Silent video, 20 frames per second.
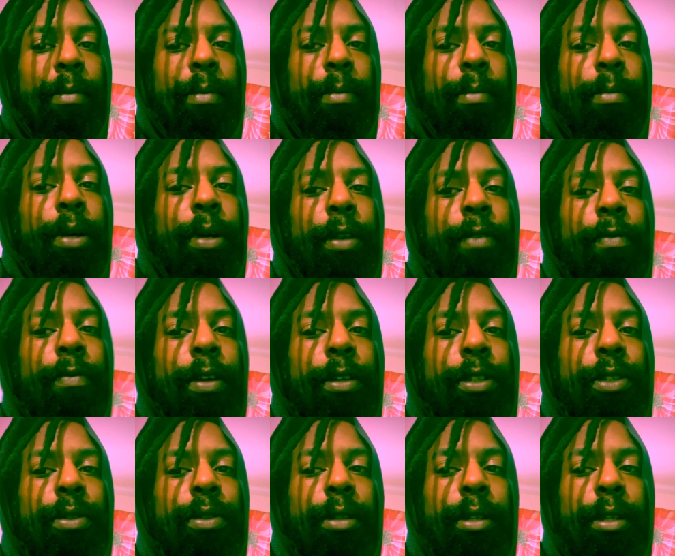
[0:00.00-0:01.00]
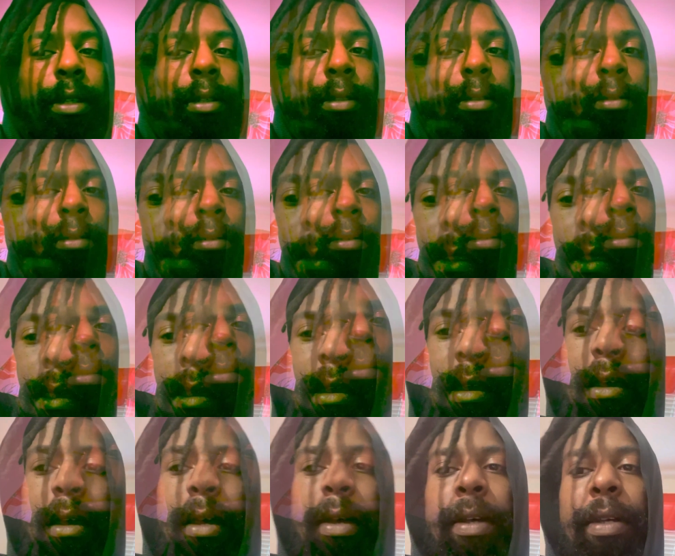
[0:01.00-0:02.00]
eventually,
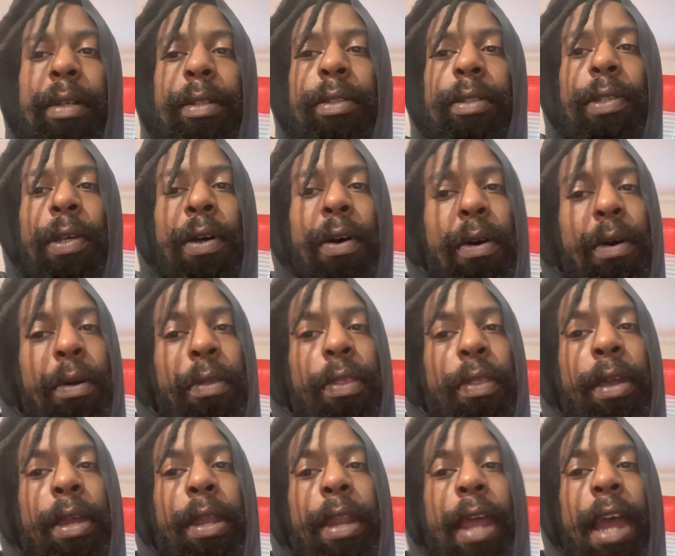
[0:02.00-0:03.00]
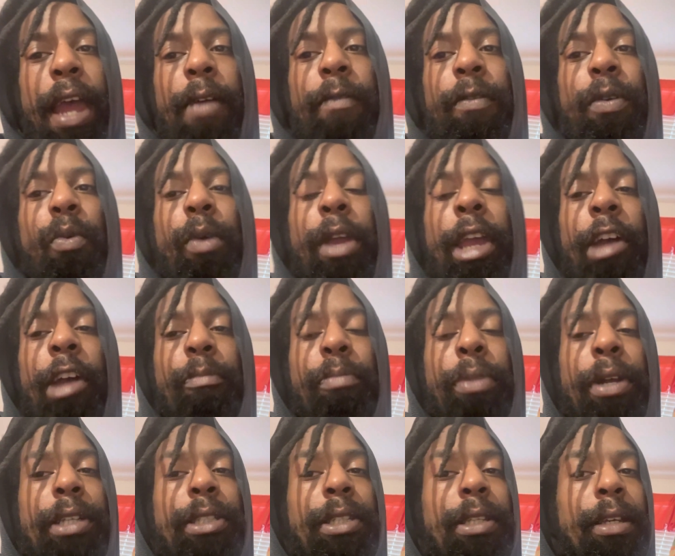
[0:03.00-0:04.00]
so then after we have
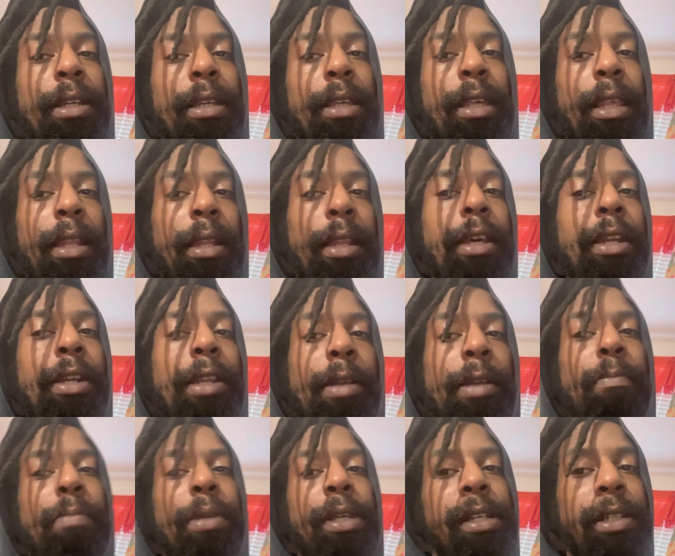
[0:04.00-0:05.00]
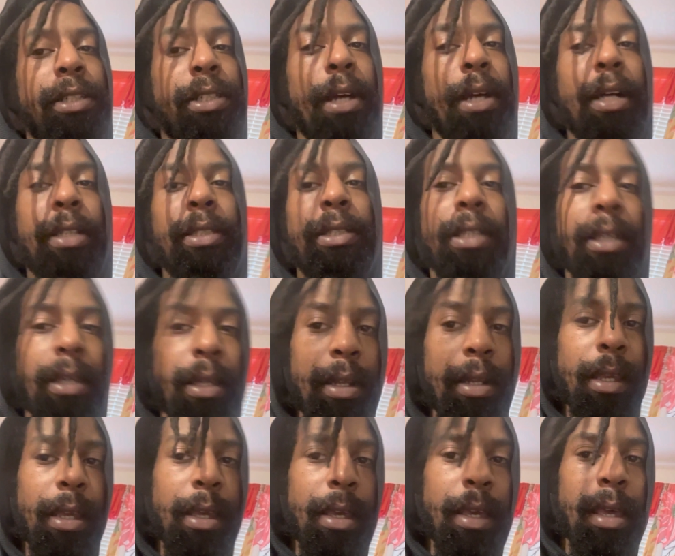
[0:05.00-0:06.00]
President Lyndon B. Johnson,
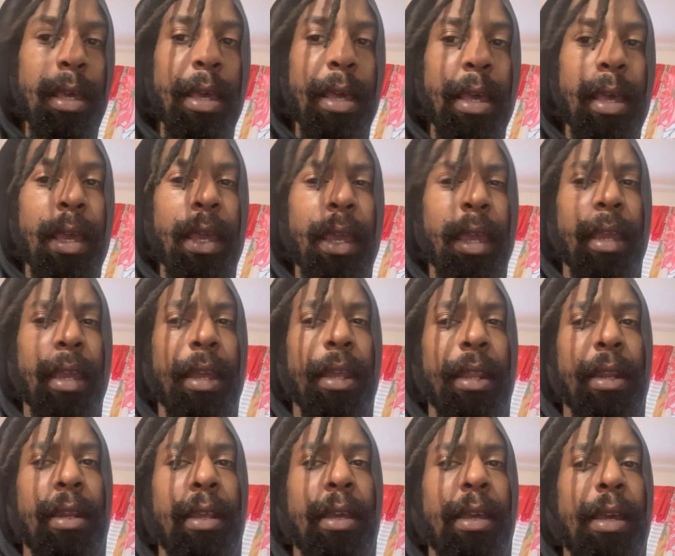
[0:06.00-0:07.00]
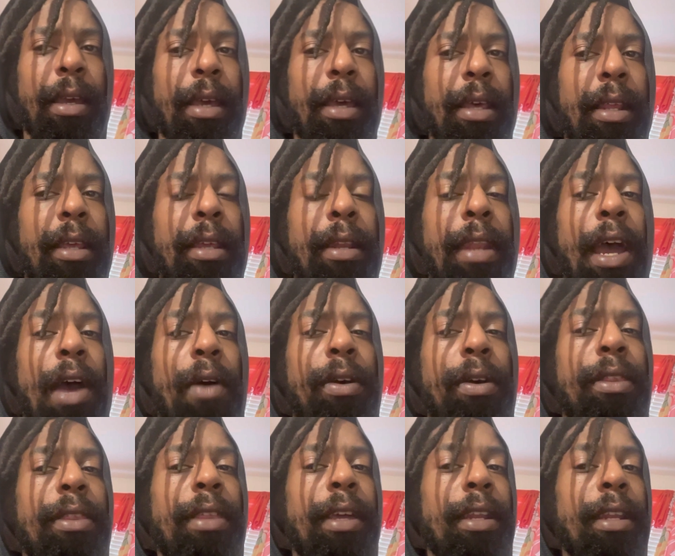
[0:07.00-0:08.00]
and now
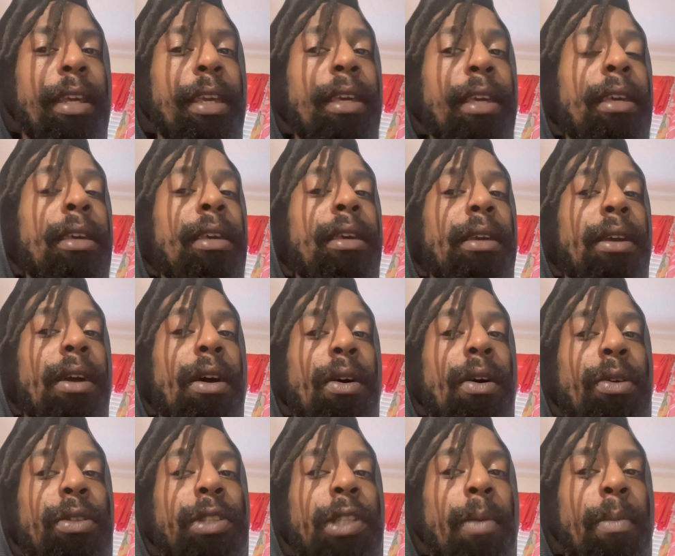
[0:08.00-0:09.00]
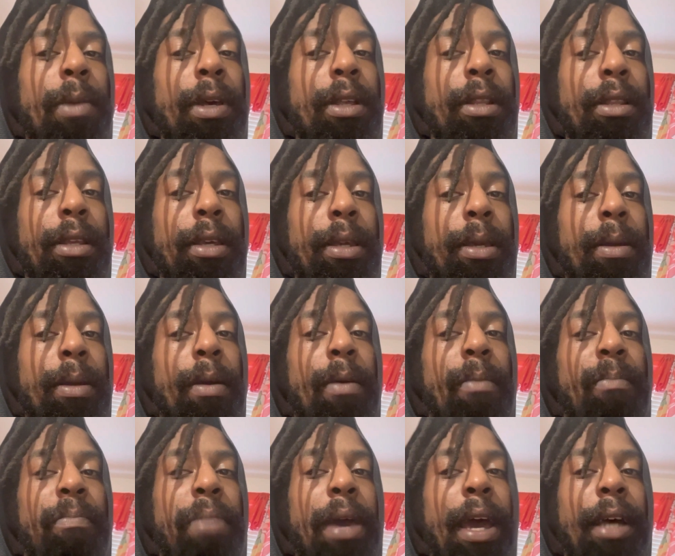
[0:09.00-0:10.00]
then he ultimately
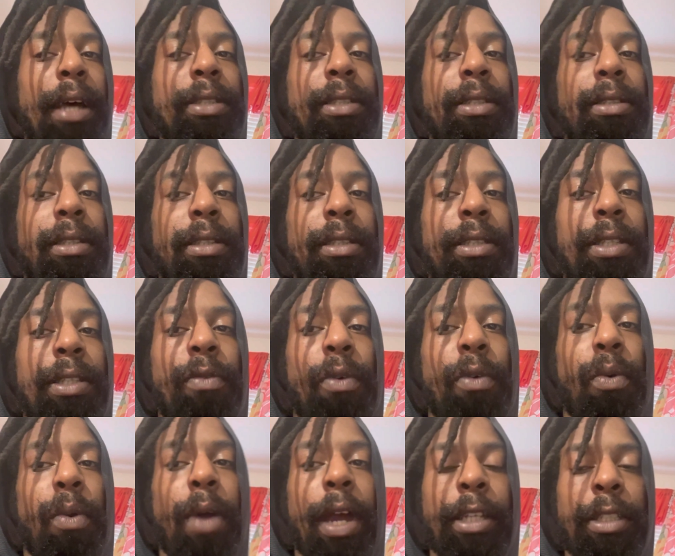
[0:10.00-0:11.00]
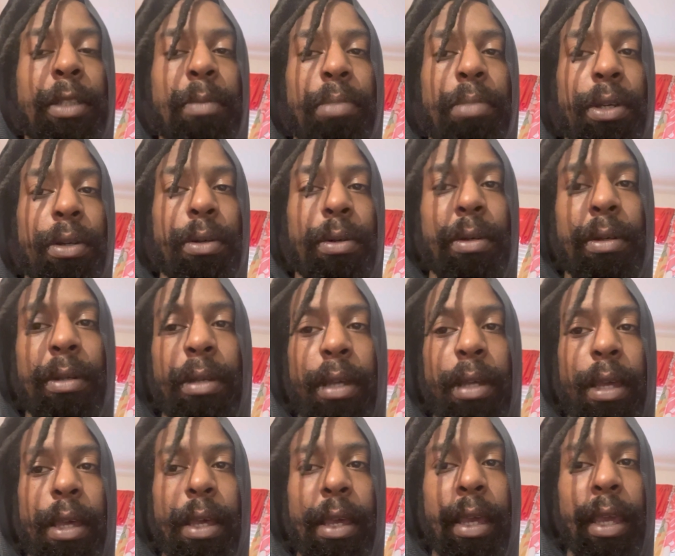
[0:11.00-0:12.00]
passes the Civil Rights Bill.
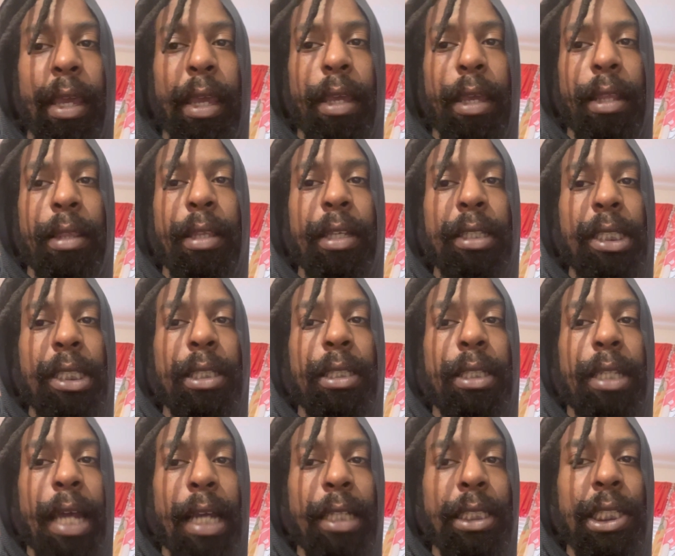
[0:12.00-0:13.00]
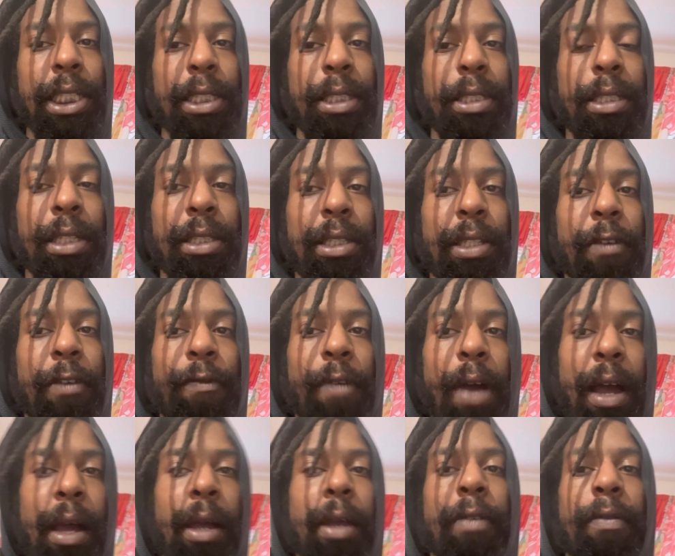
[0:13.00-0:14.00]
And this is
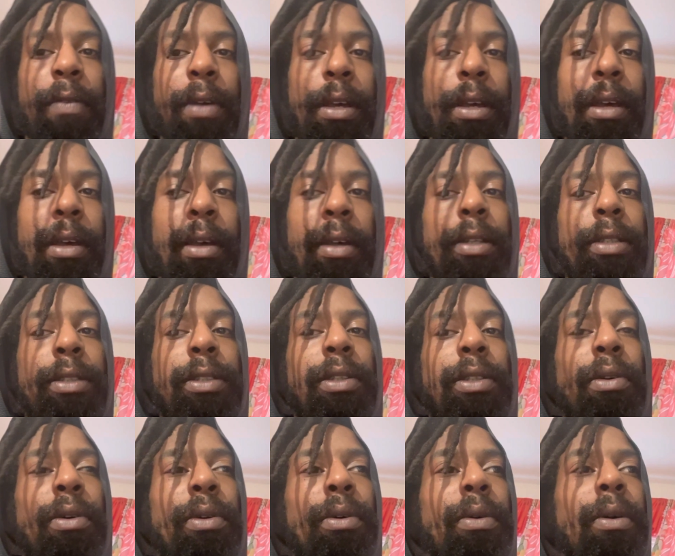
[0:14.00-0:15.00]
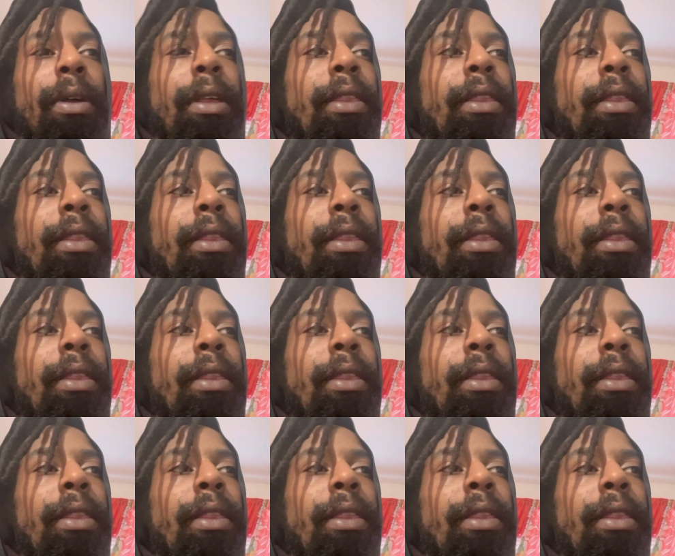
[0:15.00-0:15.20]
1965. So